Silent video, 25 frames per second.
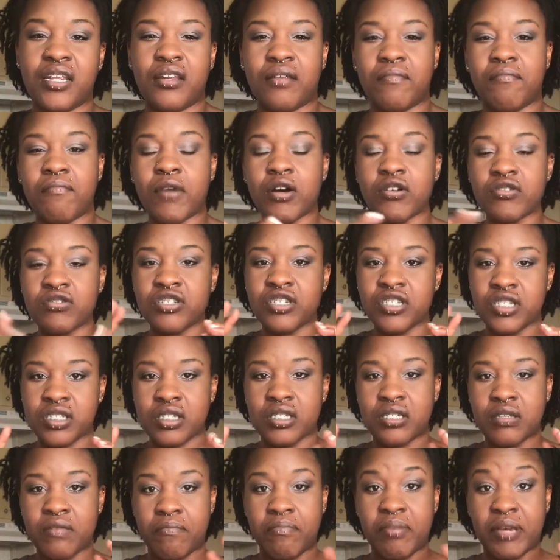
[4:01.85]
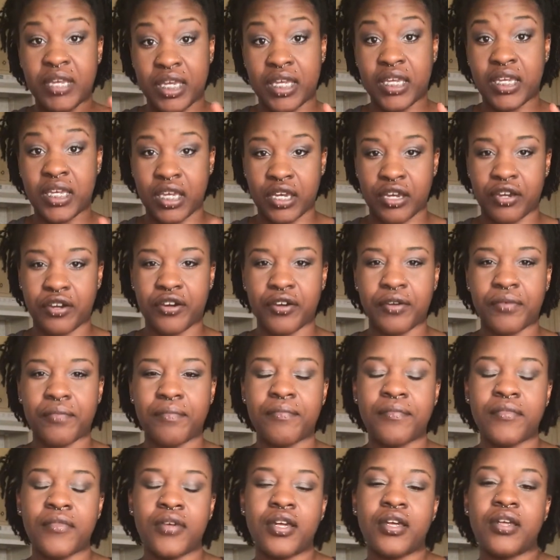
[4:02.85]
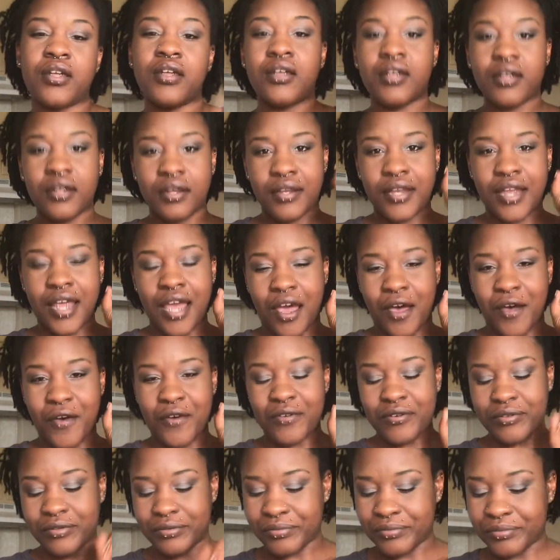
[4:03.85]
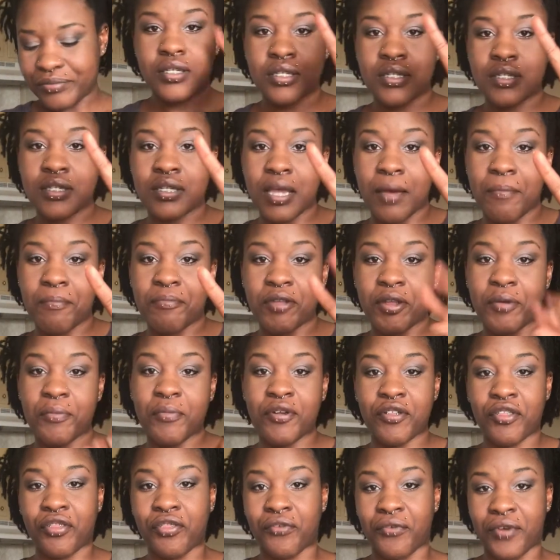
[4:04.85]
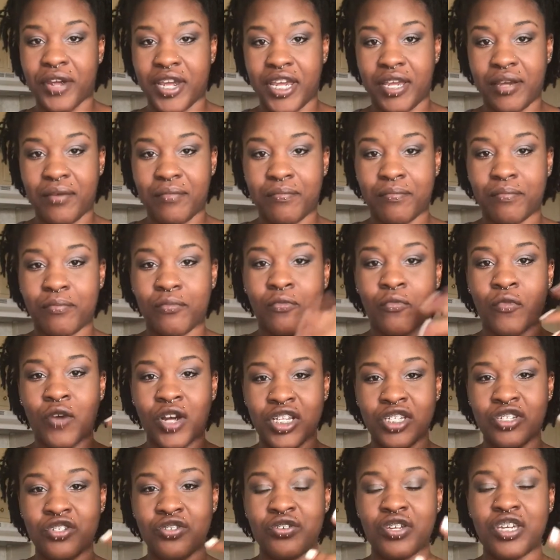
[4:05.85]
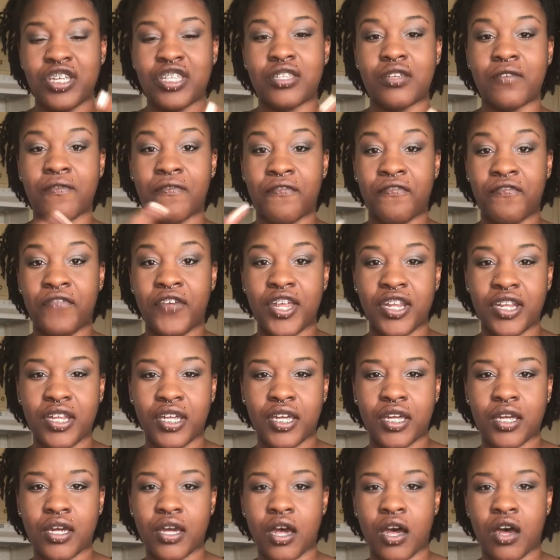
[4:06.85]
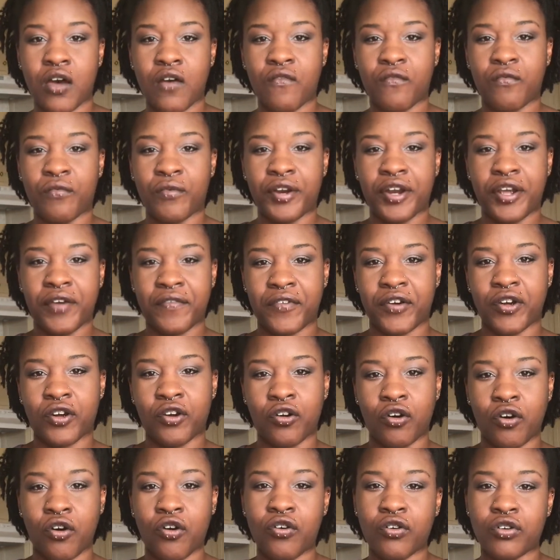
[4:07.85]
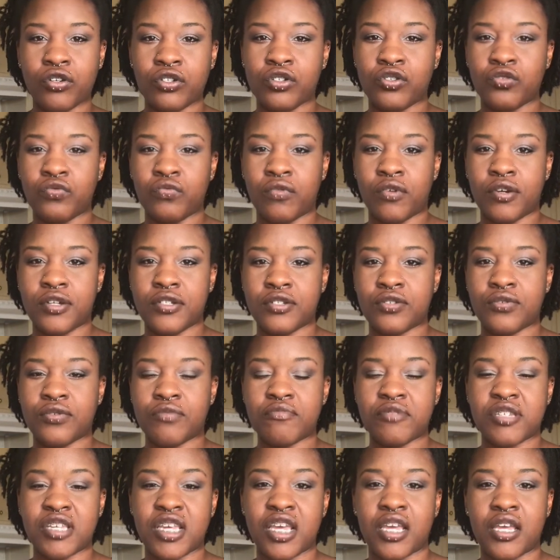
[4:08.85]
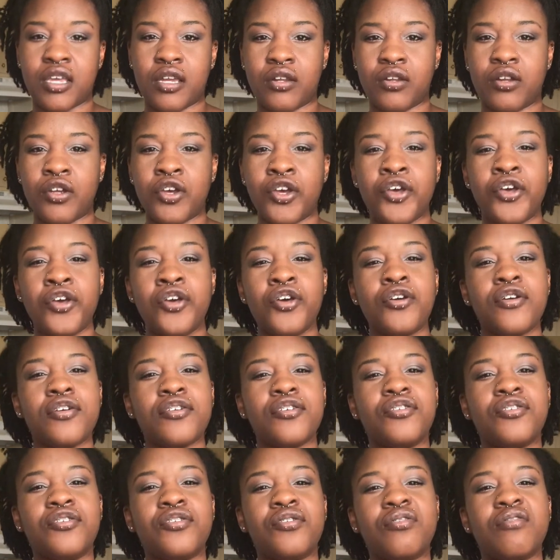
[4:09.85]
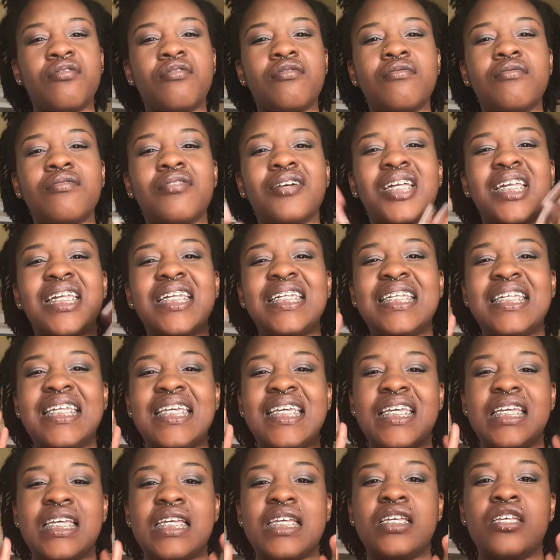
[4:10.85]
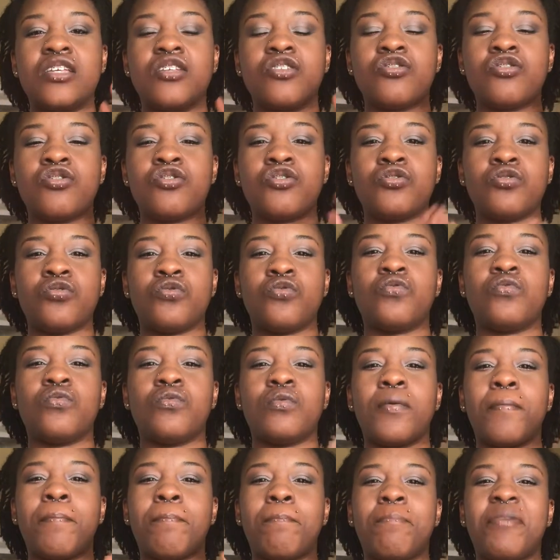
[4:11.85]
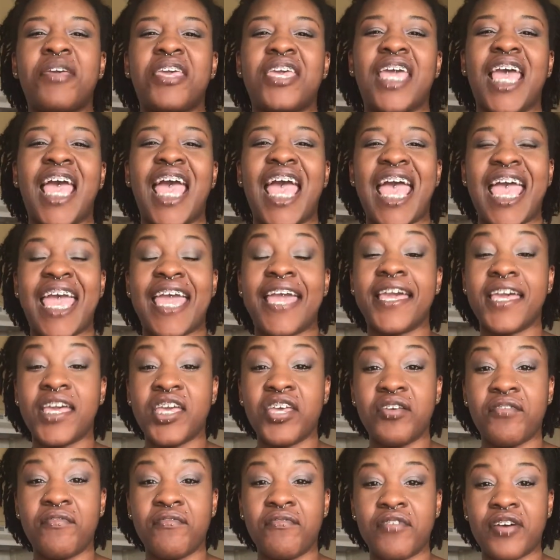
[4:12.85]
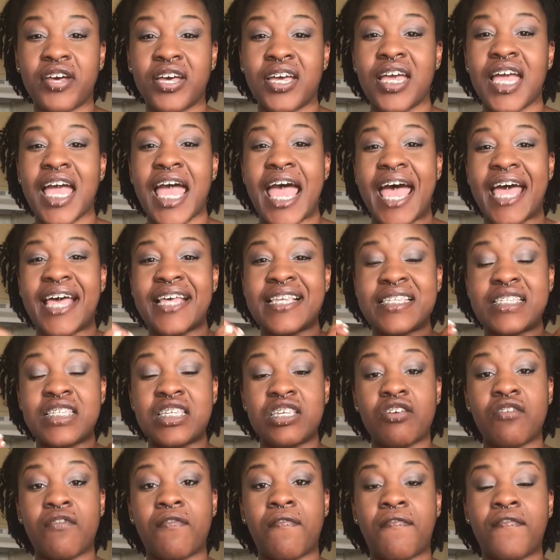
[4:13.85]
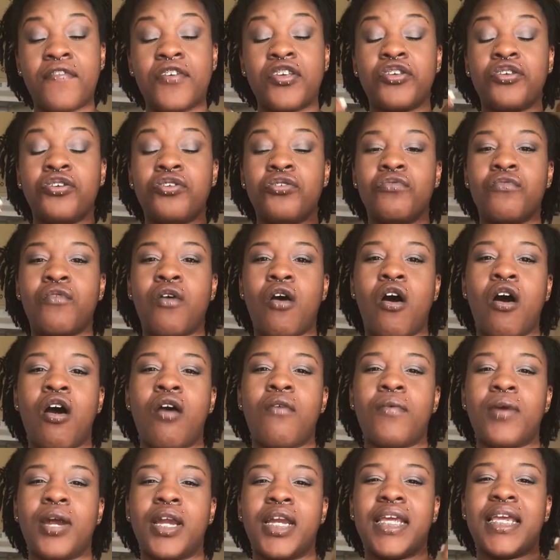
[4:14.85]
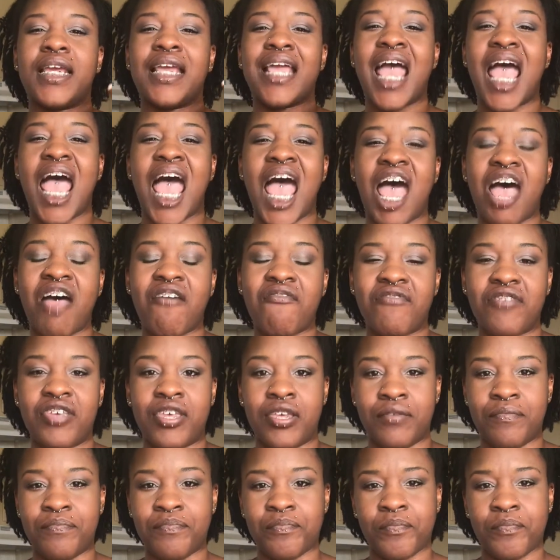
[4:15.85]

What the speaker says: Emotion is the big kicker. Now, step number 3. Once you get the feeling of whatever goal you want to obtain, you need to behave as if you already have it.